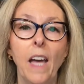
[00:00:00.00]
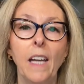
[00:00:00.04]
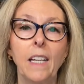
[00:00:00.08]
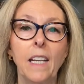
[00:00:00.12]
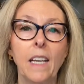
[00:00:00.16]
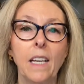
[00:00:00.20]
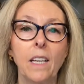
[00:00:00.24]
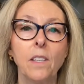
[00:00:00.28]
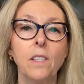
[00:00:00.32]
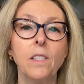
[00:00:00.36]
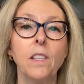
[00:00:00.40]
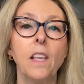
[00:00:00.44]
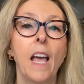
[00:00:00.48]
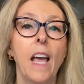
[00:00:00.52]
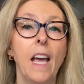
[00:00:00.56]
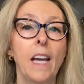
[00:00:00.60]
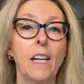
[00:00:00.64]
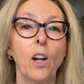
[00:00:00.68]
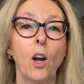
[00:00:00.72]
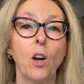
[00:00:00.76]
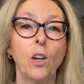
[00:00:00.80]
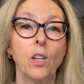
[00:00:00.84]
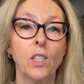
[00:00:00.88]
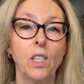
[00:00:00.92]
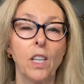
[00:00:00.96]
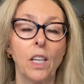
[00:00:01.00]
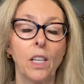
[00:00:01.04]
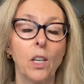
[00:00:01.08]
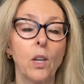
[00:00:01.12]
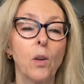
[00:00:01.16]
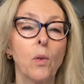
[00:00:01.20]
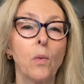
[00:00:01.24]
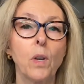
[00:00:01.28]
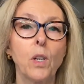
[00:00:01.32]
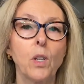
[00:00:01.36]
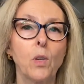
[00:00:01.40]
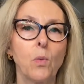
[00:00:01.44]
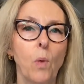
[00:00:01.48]
that is, an
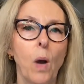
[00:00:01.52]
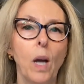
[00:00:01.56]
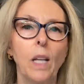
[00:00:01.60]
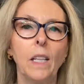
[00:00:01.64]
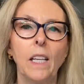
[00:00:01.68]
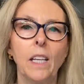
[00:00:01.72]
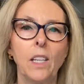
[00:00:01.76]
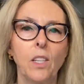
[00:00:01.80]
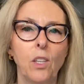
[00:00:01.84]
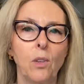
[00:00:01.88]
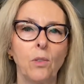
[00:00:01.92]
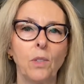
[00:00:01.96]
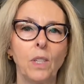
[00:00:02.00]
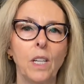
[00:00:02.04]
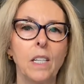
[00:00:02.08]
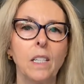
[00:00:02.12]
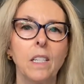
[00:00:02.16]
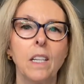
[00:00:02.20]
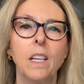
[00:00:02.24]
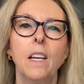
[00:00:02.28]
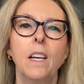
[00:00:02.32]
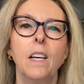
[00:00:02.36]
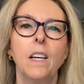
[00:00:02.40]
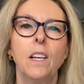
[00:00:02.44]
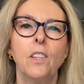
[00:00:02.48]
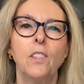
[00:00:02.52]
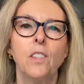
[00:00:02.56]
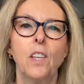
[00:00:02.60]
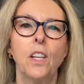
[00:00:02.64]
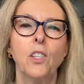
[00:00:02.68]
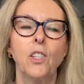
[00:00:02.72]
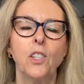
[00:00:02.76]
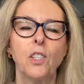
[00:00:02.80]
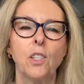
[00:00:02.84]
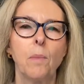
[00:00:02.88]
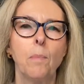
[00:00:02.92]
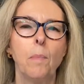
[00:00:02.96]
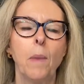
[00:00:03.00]
auxiliary dwelling unit,
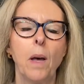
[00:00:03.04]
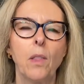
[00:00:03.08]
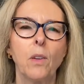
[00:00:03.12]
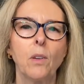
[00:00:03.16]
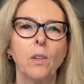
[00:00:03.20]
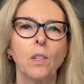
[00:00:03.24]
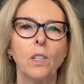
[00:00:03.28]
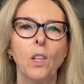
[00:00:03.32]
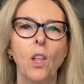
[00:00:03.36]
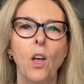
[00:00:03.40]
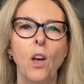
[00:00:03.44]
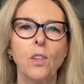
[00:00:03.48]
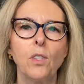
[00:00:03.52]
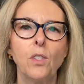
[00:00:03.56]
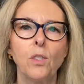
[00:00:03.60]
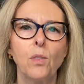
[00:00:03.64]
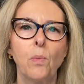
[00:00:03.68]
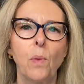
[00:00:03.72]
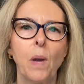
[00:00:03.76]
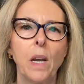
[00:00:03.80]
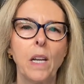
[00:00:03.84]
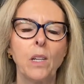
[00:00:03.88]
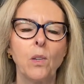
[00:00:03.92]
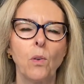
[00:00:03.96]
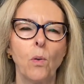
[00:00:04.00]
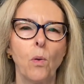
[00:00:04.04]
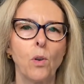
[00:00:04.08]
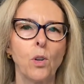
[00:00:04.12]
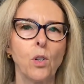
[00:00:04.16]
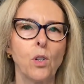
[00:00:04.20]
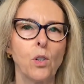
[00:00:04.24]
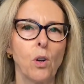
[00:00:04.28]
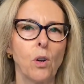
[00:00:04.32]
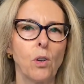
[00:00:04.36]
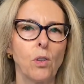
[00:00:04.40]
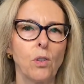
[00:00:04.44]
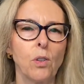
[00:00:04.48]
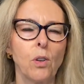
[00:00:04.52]
such as a mother-in-law suite or
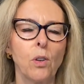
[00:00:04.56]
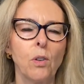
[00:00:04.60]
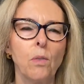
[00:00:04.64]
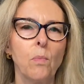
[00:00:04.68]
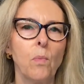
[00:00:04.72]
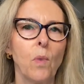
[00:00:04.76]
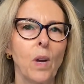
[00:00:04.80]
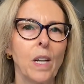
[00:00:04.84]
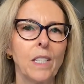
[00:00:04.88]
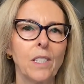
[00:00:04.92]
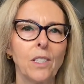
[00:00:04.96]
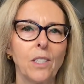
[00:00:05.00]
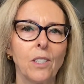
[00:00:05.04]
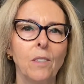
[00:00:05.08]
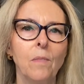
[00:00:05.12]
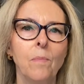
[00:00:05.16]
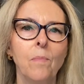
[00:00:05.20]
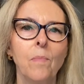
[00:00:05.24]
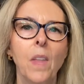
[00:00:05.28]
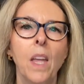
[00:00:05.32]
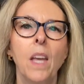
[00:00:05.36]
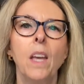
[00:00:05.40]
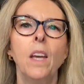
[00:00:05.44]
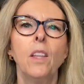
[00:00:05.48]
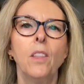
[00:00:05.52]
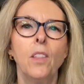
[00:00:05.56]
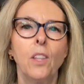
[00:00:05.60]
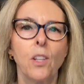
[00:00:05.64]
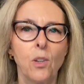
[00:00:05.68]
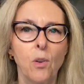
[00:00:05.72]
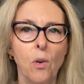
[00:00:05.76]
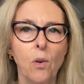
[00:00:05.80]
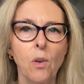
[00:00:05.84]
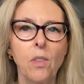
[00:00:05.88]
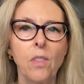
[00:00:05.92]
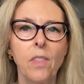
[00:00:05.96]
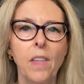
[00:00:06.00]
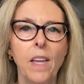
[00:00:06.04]
short-term rental, the
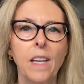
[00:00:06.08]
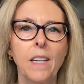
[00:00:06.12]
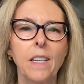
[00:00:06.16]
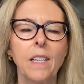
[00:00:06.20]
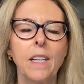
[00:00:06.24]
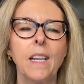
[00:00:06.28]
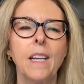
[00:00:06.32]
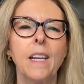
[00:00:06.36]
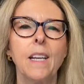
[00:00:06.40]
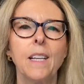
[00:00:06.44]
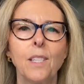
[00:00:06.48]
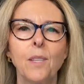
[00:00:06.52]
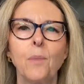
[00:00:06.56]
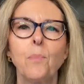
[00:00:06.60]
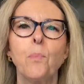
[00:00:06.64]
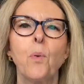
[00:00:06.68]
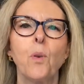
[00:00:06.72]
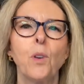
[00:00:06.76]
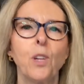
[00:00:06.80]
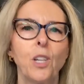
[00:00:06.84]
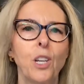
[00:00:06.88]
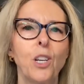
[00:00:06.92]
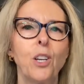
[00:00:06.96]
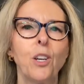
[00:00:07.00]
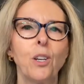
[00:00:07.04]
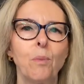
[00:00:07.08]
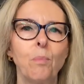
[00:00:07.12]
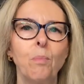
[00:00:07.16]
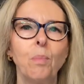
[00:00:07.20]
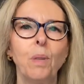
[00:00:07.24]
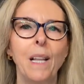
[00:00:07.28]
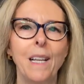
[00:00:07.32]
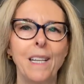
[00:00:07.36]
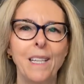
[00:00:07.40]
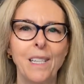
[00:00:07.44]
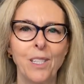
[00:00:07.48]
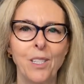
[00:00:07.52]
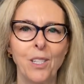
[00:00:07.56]
North End is a pretty good
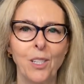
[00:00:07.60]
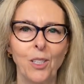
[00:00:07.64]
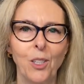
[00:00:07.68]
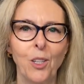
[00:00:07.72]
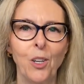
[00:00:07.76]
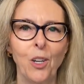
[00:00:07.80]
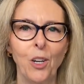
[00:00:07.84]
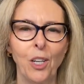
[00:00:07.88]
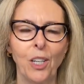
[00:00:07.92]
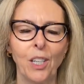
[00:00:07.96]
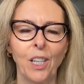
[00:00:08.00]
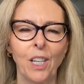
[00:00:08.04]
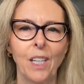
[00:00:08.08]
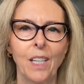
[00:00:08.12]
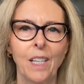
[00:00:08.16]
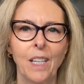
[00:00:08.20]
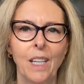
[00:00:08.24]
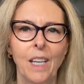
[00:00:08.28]
place to look.